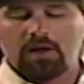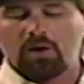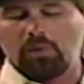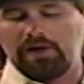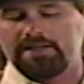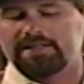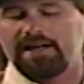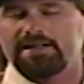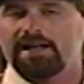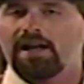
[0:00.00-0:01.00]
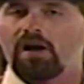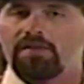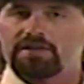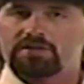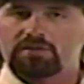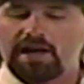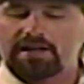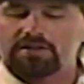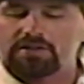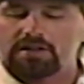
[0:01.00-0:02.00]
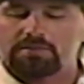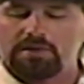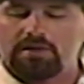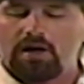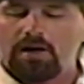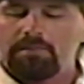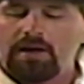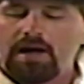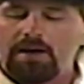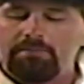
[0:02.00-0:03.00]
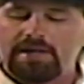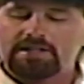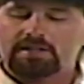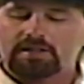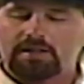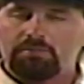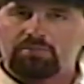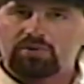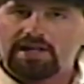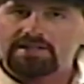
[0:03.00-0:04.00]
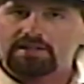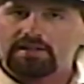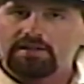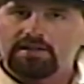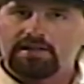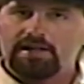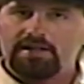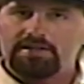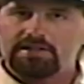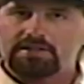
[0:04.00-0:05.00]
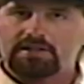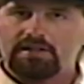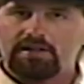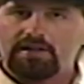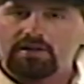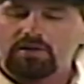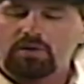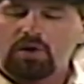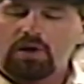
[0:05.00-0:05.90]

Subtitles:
When I tighten down on this drag adjustment knob, I'm basically compressing a disc in here,